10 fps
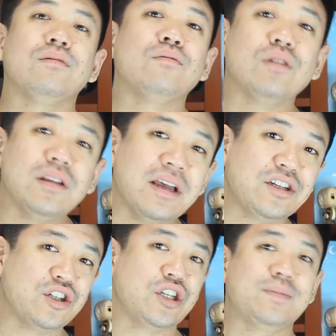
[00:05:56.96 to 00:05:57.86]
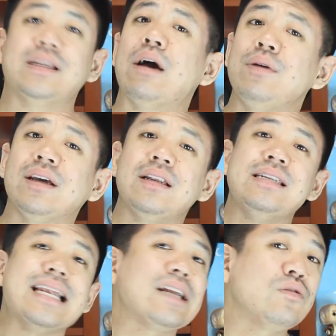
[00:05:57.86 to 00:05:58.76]
relationships and how we
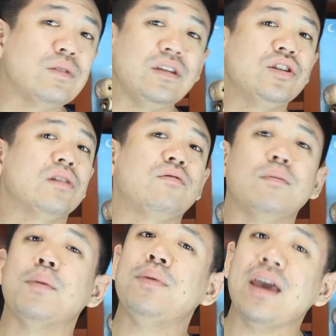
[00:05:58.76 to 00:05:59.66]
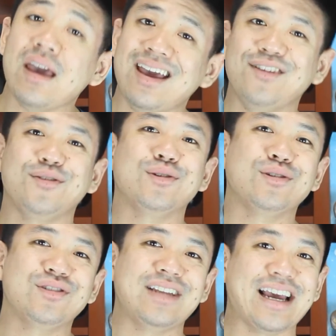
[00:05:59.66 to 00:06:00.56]
connect with each other from a
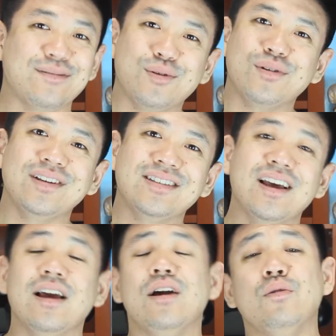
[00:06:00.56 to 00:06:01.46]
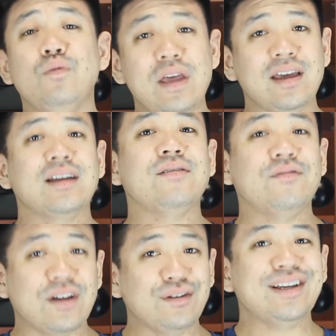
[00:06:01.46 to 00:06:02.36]
behavioral standpoint, we
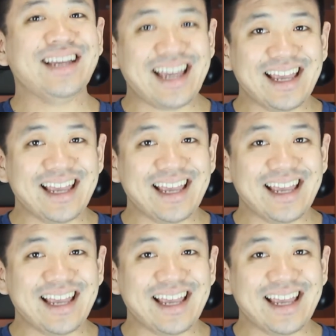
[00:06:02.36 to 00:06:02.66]
can very